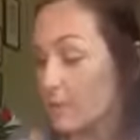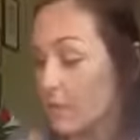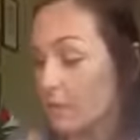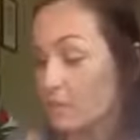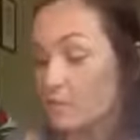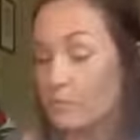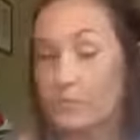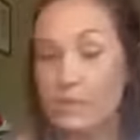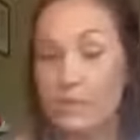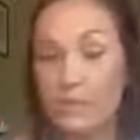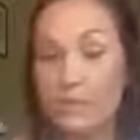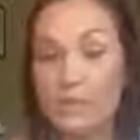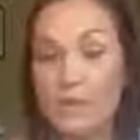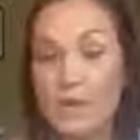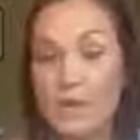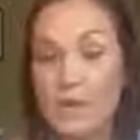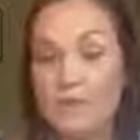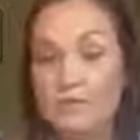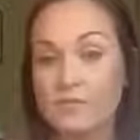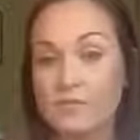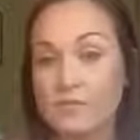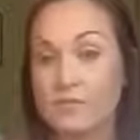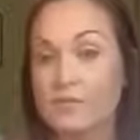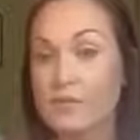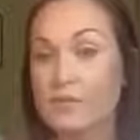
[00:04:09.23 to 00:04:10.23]
but we do
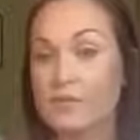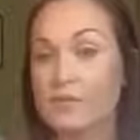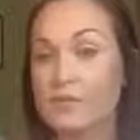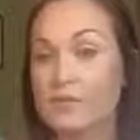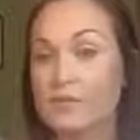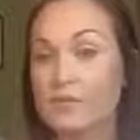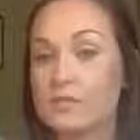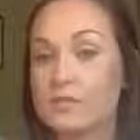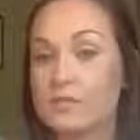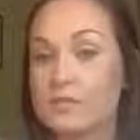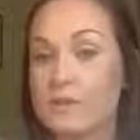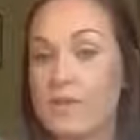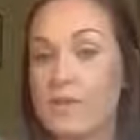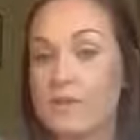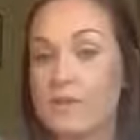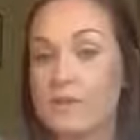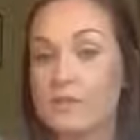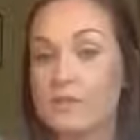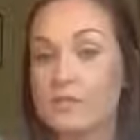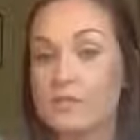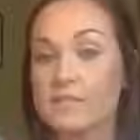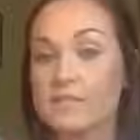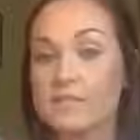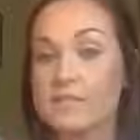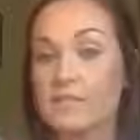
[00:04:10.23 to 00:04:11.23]
have competitors
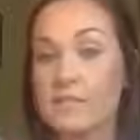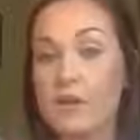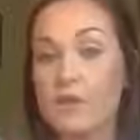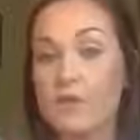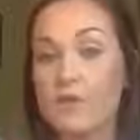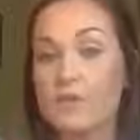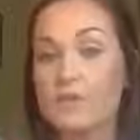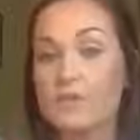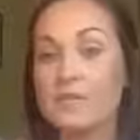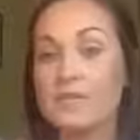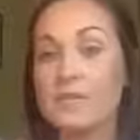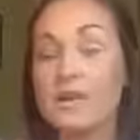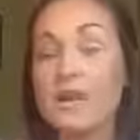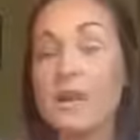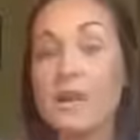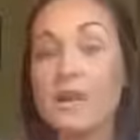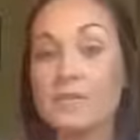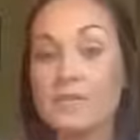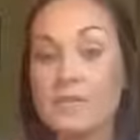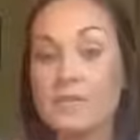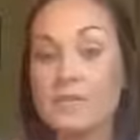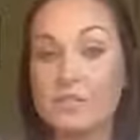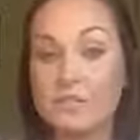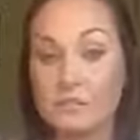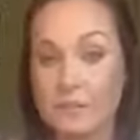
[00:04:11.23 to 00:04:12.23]
that sell the
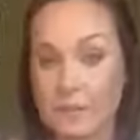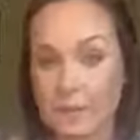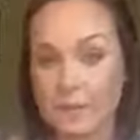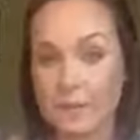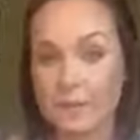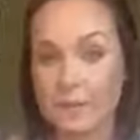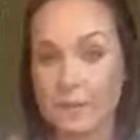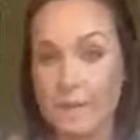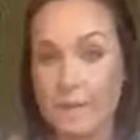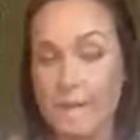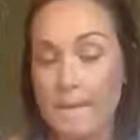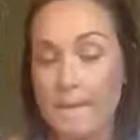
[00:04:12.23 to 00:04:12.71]
isolate.